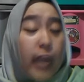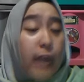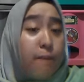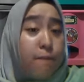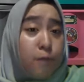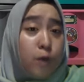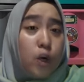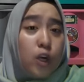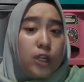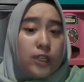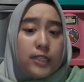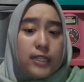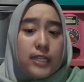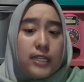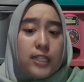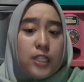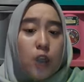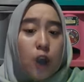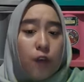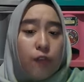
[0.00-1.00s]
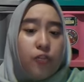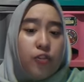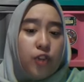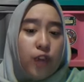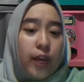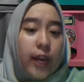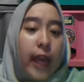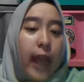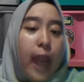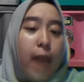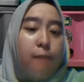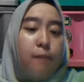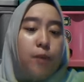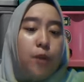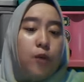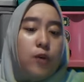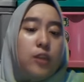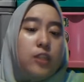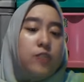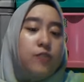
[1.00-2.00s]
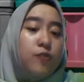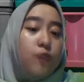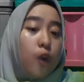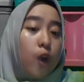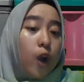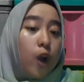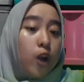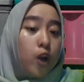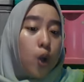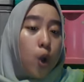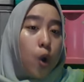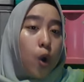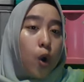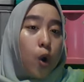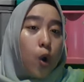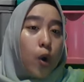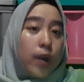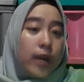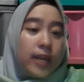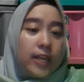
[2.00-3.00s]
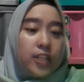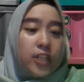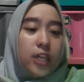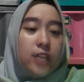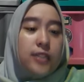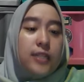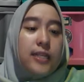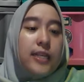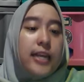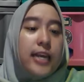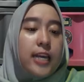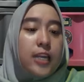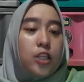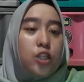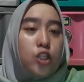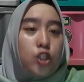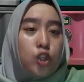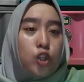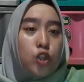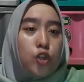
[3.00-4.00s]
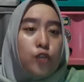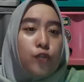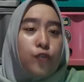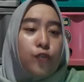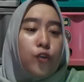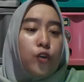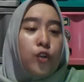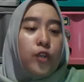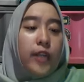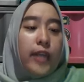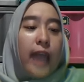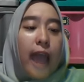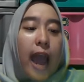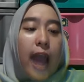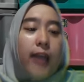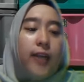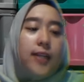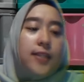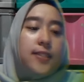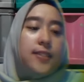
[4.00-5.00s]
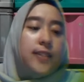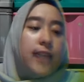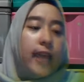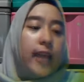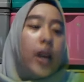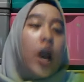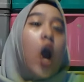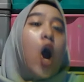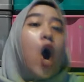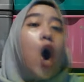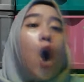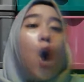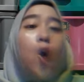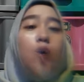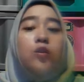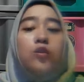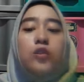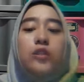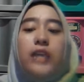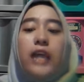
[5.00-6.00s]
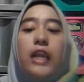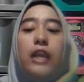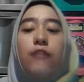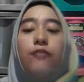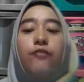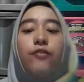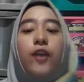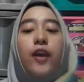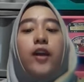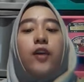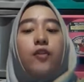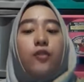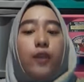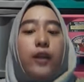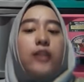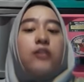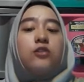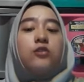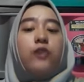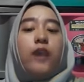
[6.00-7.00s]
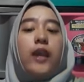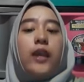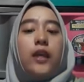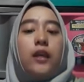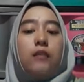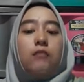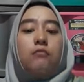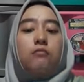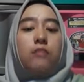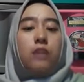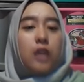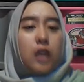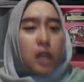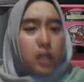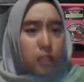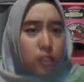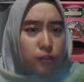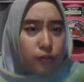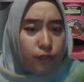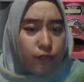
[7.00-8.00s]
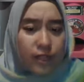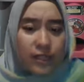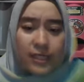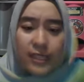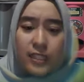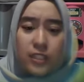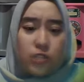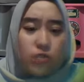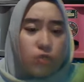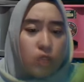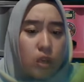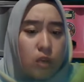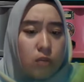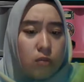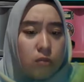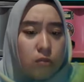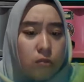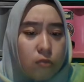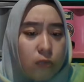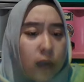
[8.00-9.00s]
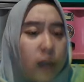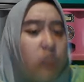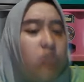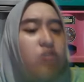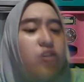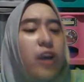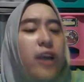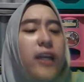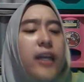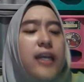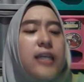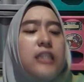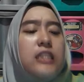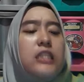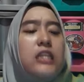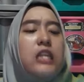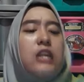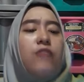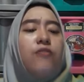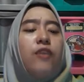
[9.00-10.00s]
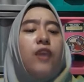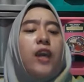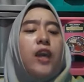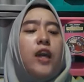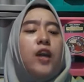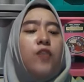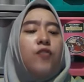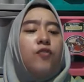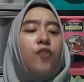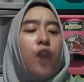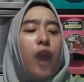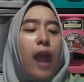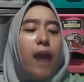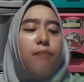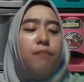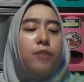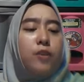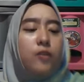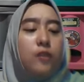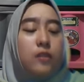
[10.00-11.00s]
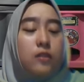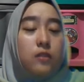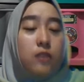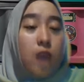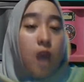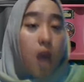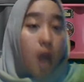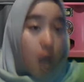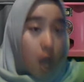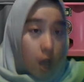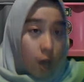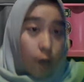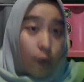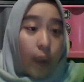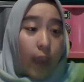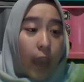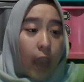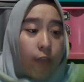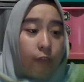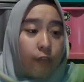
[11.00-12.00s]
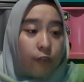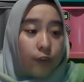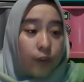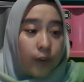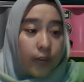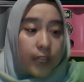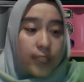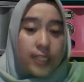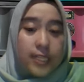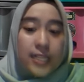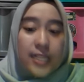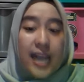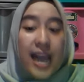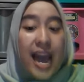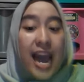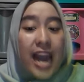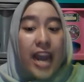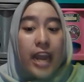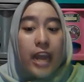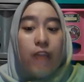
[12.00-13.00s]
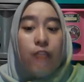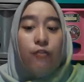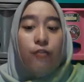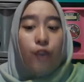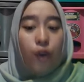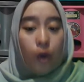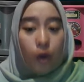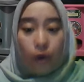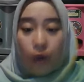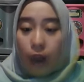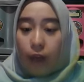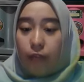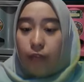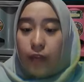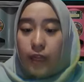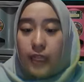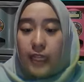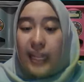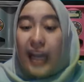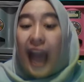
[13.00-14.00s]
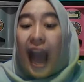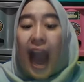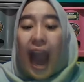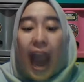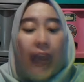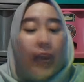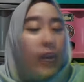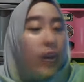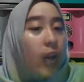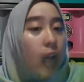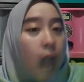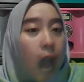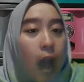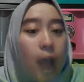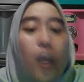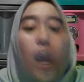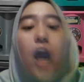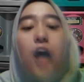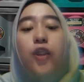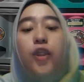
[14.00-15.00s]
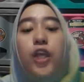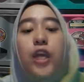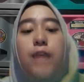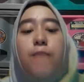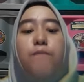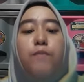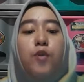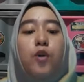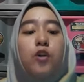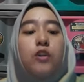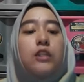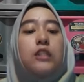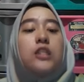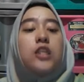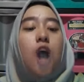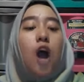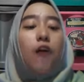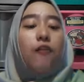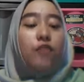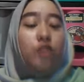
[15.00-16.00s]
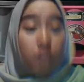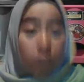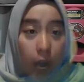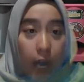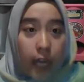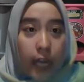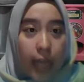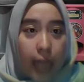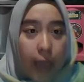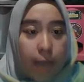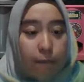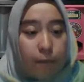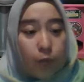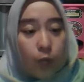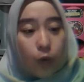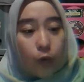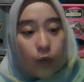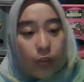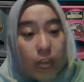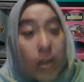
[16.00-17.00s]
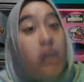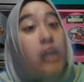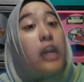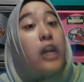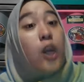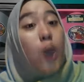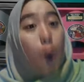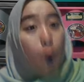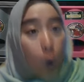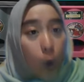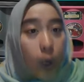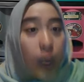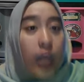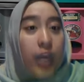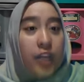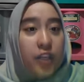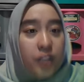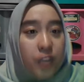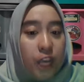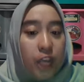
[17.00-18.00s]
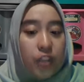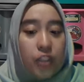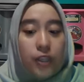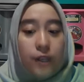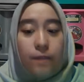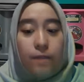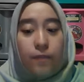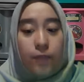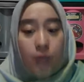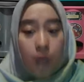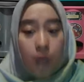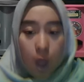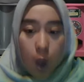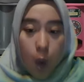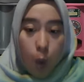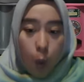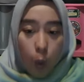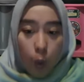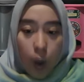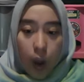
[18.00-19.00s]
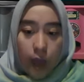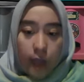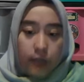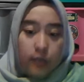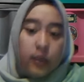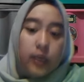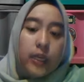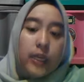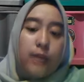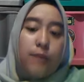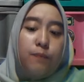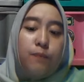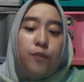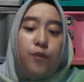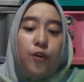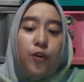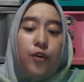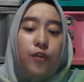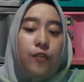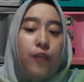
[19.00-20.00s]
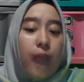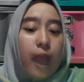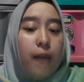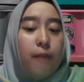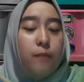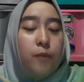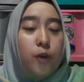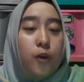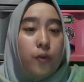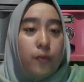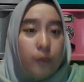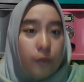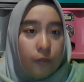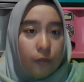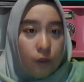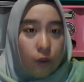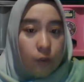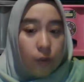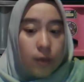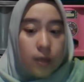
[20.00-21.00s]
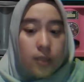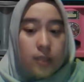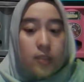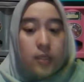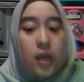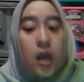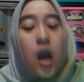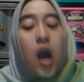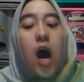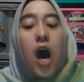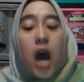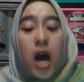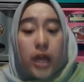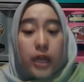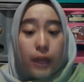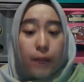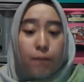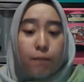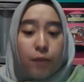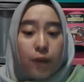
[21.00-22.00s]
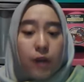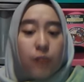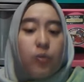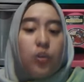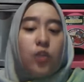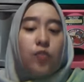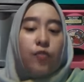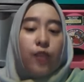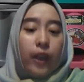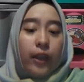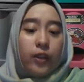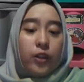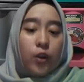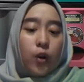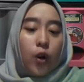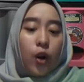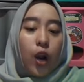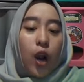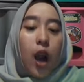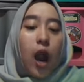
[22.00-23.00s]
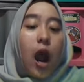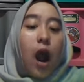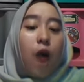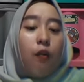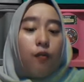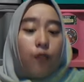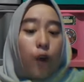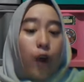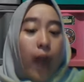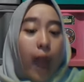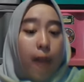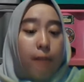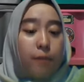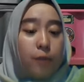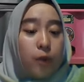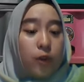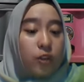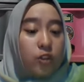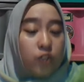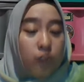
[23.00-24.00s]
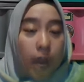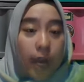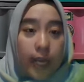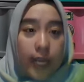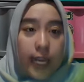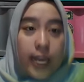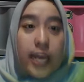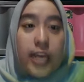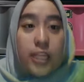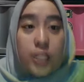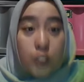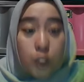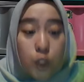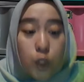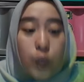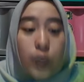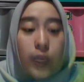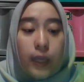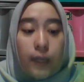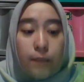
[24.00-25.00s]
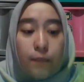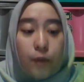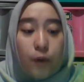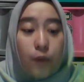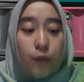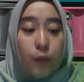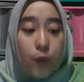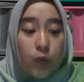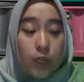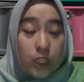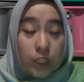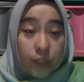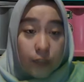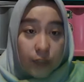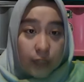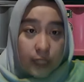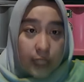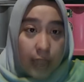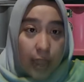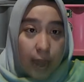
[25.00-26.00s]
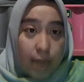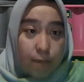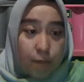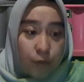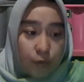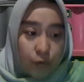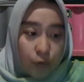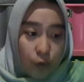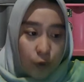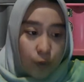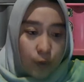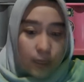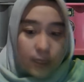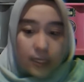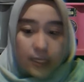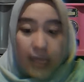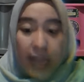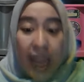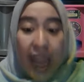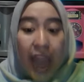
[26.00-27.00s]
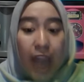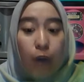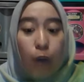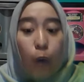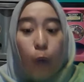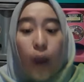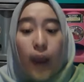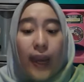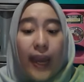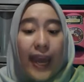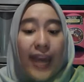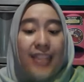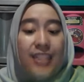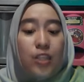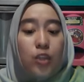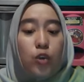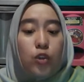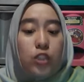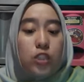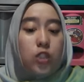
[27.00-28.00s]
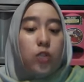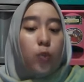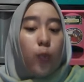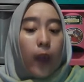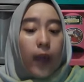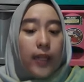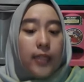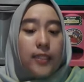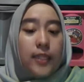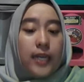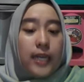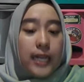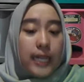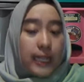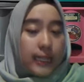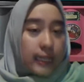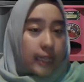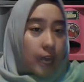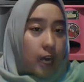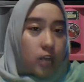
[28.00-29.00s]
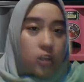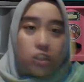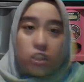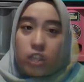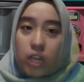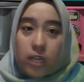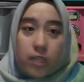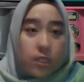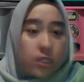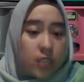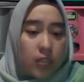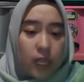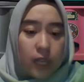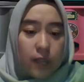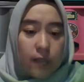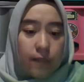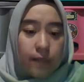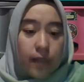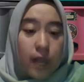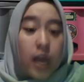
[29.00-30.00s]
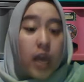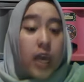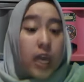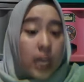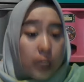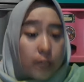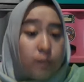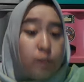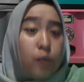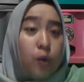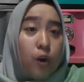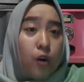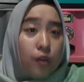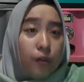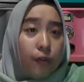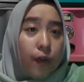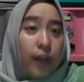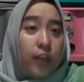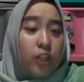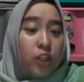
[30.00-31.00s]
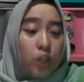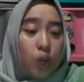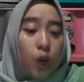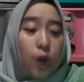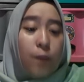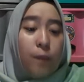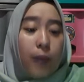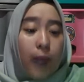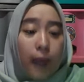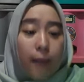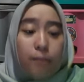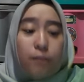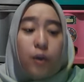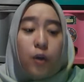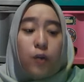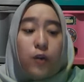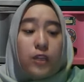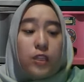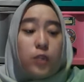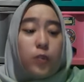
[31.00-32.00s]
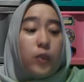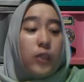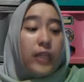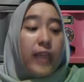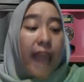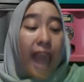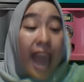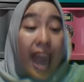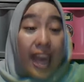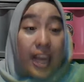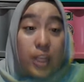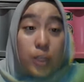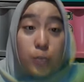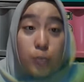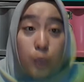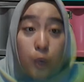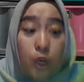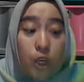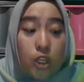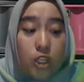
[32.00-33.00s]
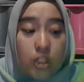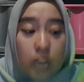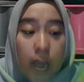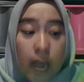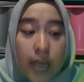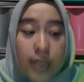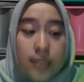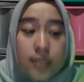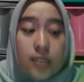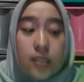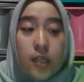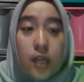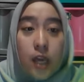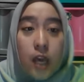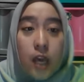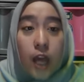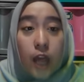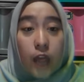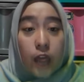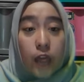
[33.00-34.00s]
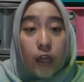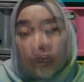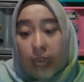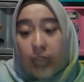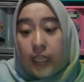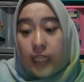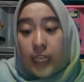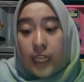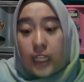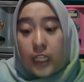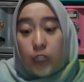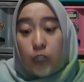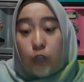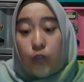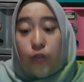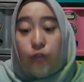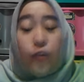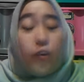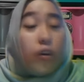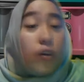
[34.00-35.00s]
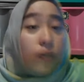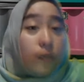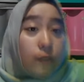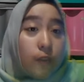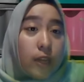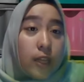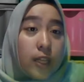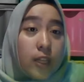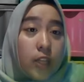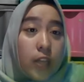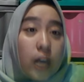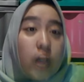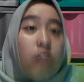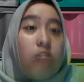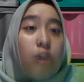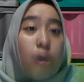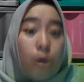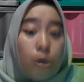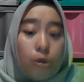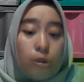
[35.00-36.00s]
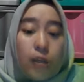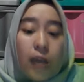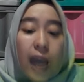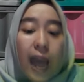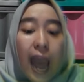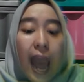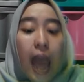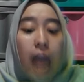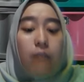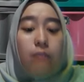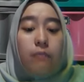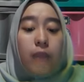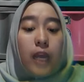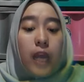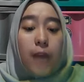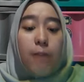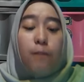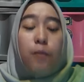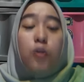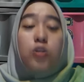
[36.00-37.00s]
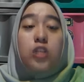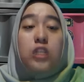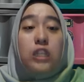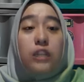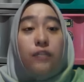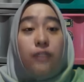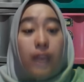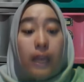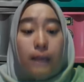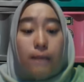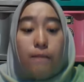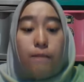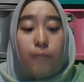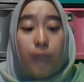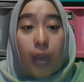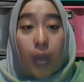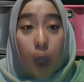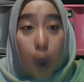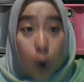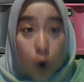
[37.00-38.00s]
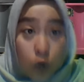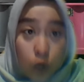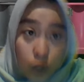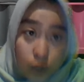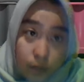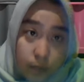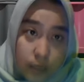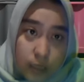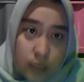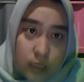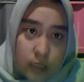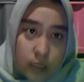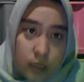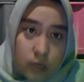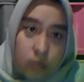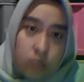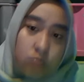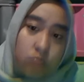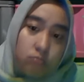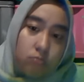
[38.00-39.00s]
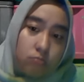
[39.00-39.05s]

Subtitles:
Importance of training employees for your organization is to fully understand how to deliver great training. It's vital to know why training is significant for employees. We have created an infographic that highlights the importance of training employees in an organization. 1. Improve employee performance. The prime motivator for employee training is to improve productivity and performance, and when executed well, it does just that. It provides your employees with the expertise they need to fulfill their role and make a positive impact on your business.